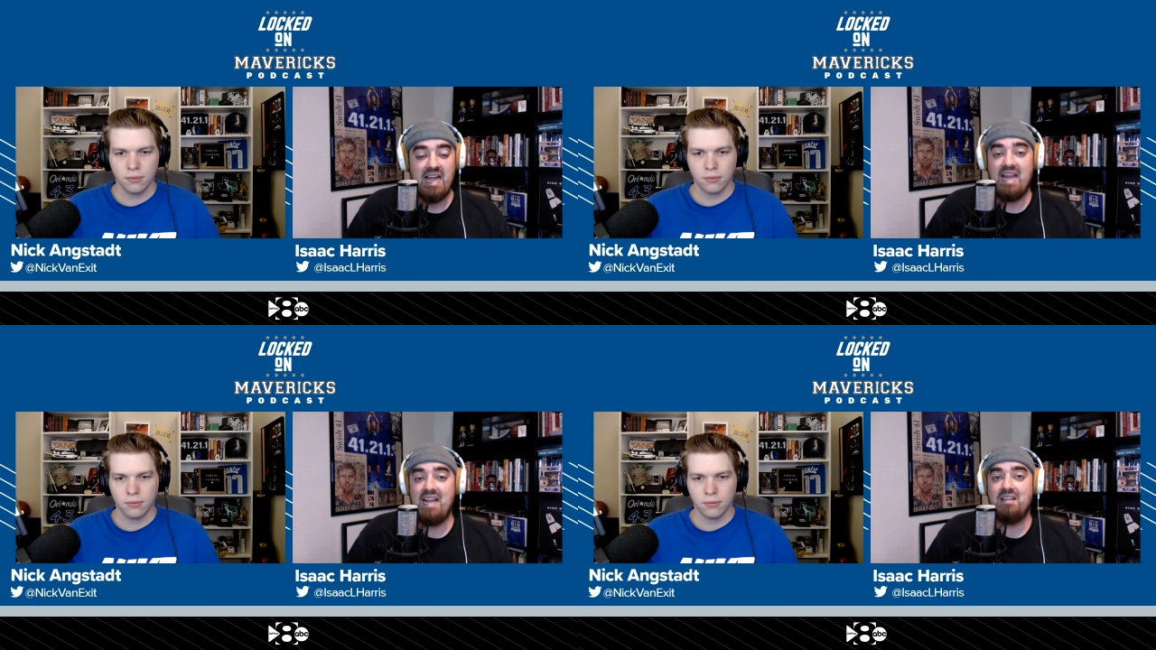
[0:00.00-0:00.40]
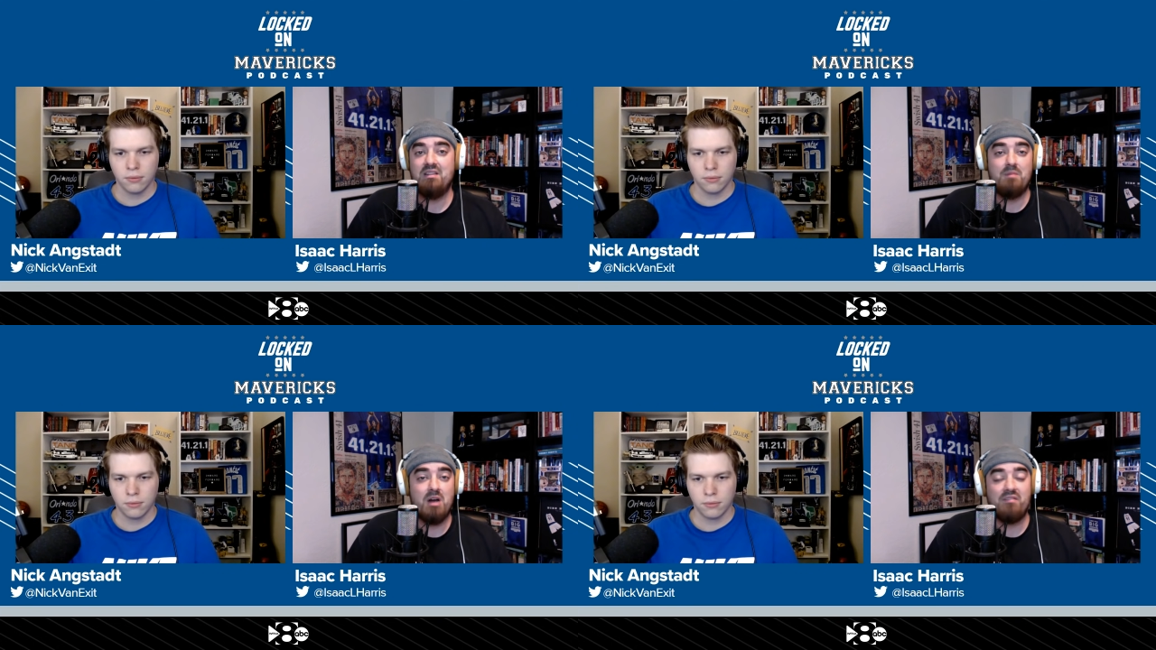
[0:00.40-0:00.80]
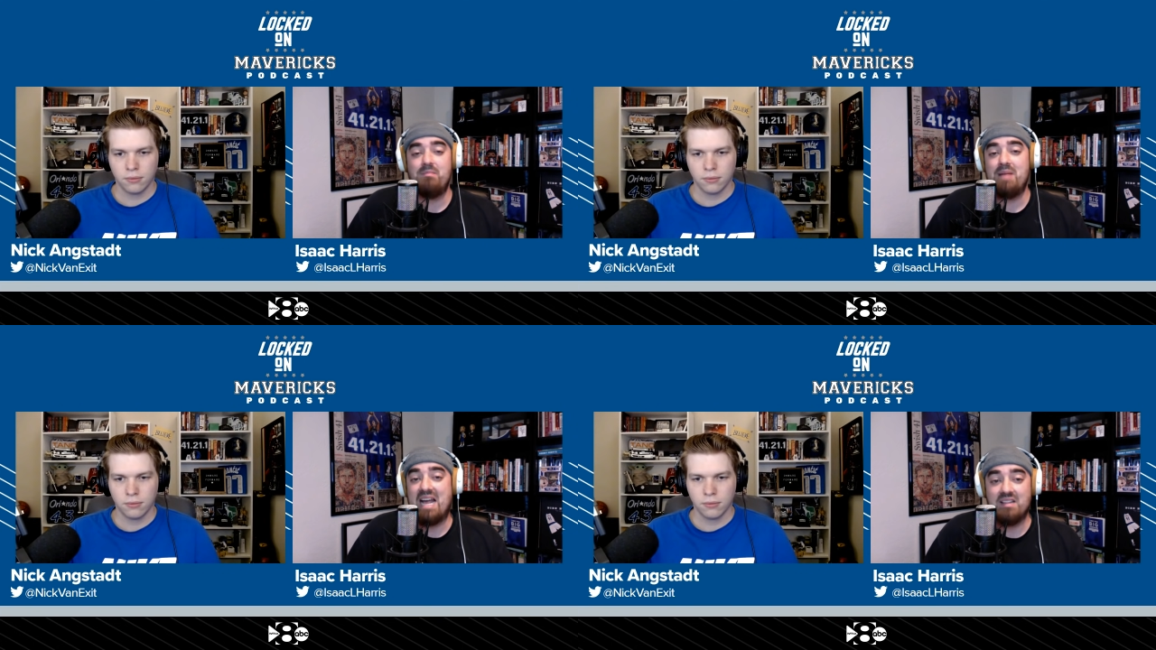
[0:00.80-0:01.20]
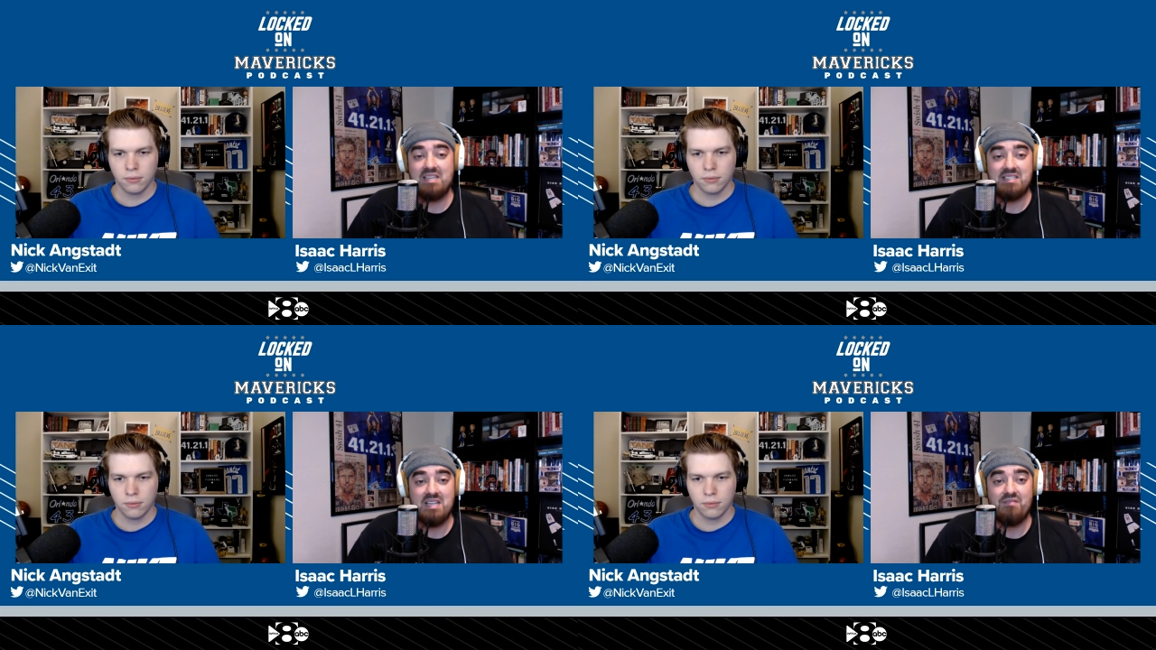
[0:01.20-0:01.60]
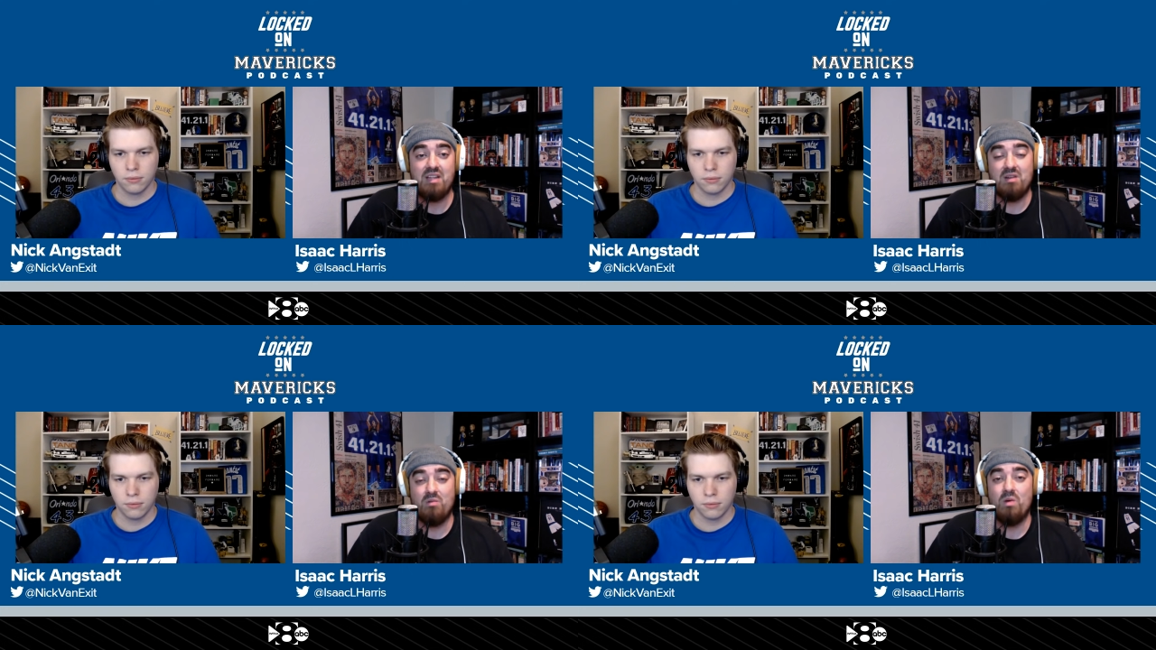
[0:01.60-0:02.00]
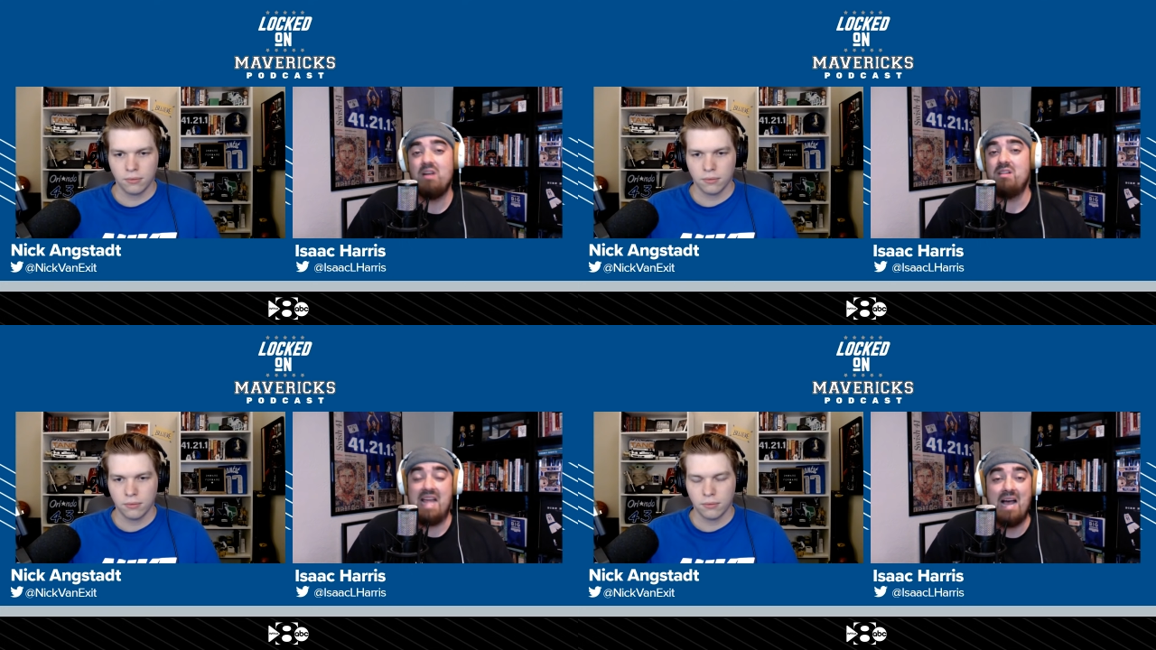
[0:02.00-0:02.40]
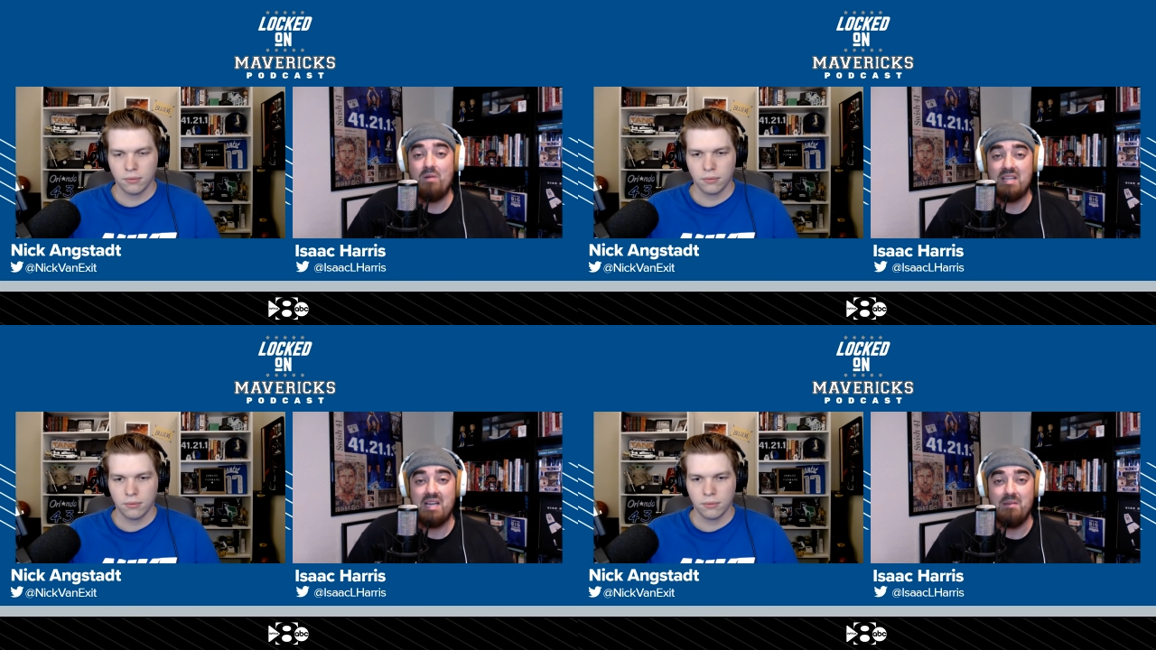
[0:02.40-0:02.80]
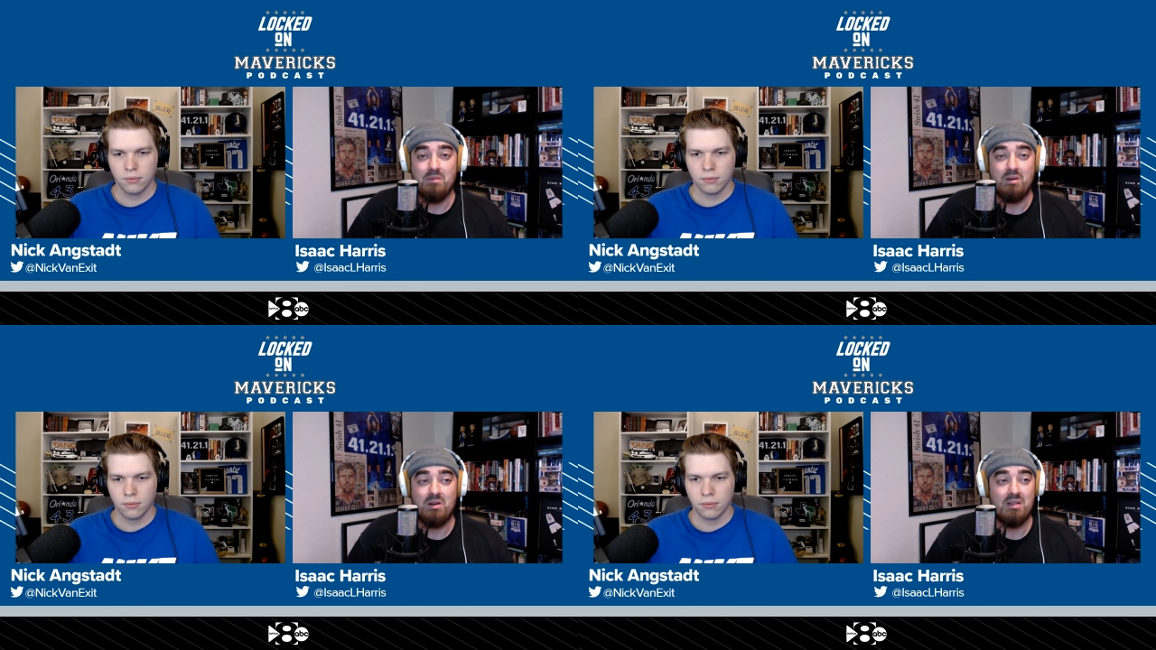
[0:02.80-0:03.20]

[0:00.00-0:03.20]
Speaker 1: and the Marvin Bagley stuff. Like, where are they at with him?